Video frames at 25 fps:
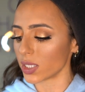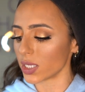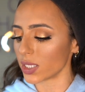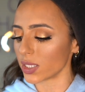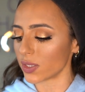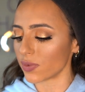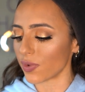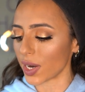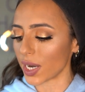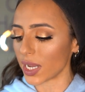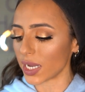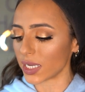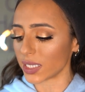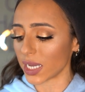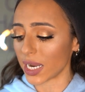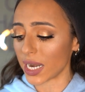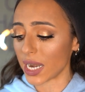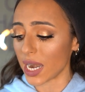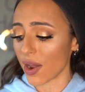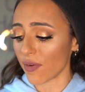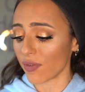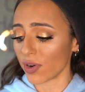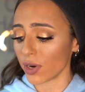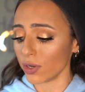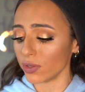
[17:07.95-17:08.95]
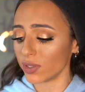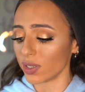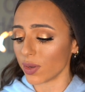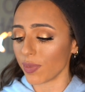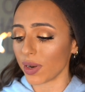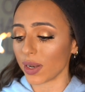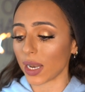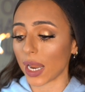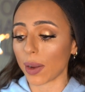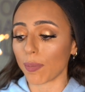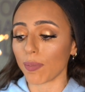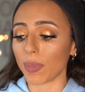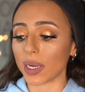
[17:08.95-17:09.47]
and it's funny because I never use them
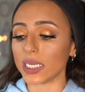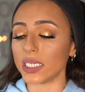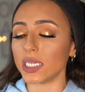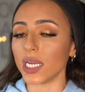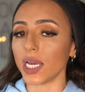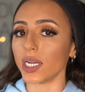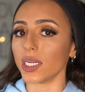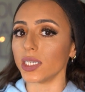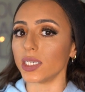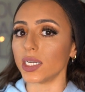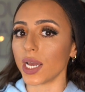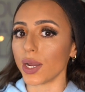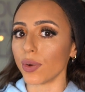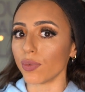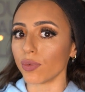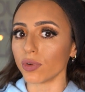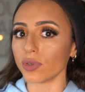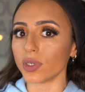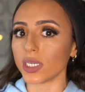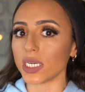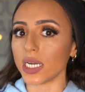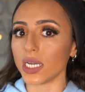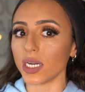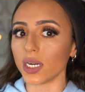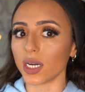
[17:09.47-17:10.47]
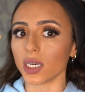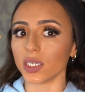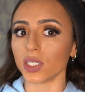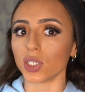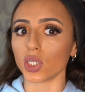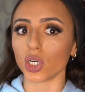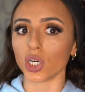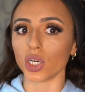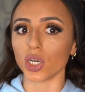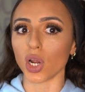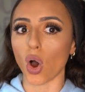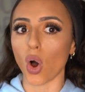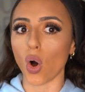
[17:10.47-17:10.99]
in like my day-to-day routine because
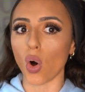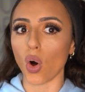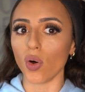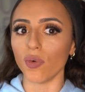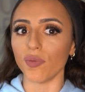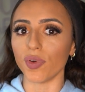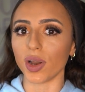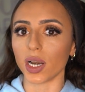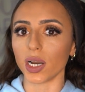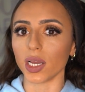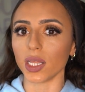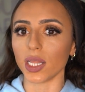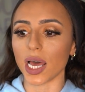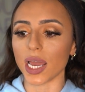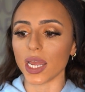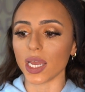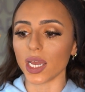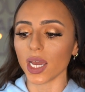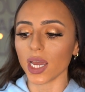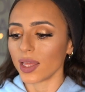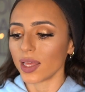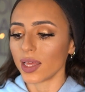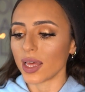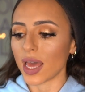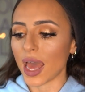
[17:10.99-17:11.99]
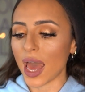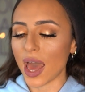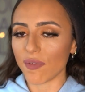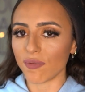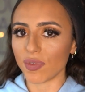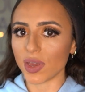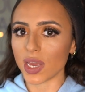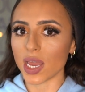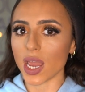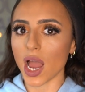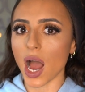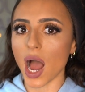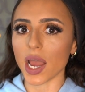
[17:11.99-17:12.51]
they're all very like
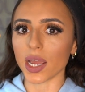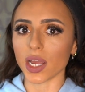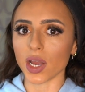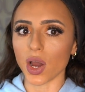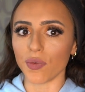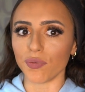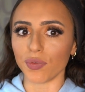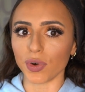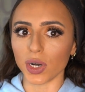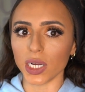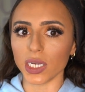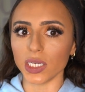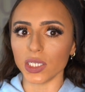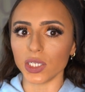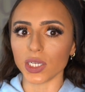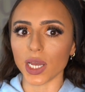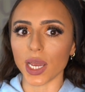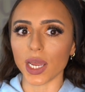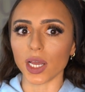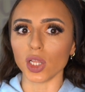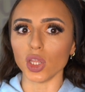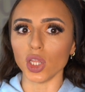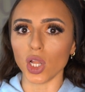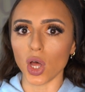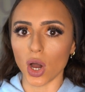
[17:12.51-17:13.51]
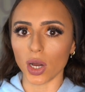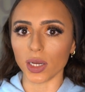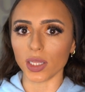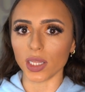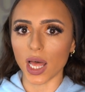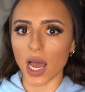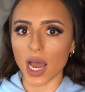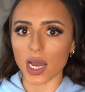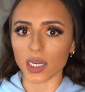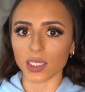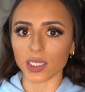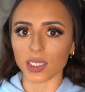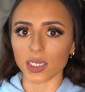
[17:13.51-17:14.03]
heavy, high coverage, like long
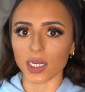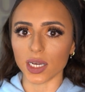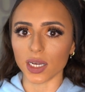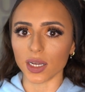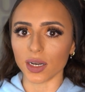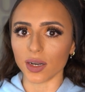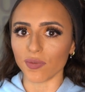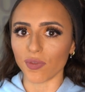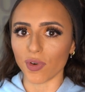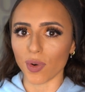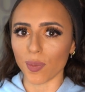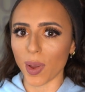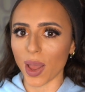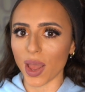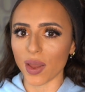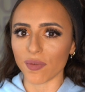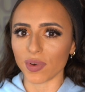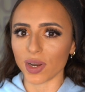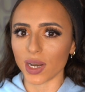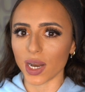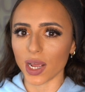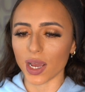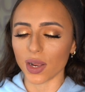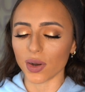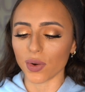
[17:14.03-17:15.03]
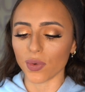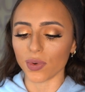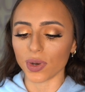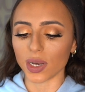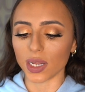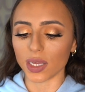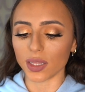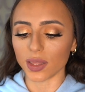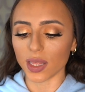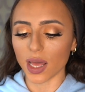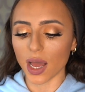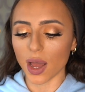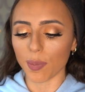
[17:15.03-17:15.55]
lasting, and for my everyday I don't
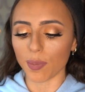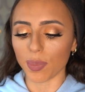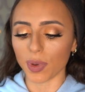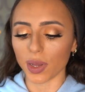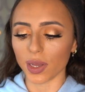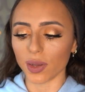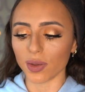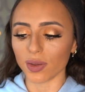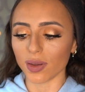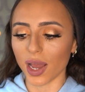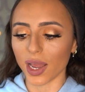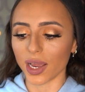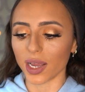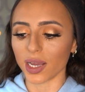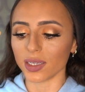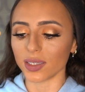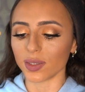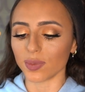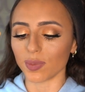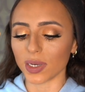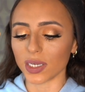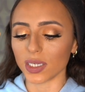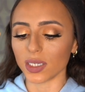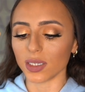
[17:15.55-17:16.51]
need that, but I guess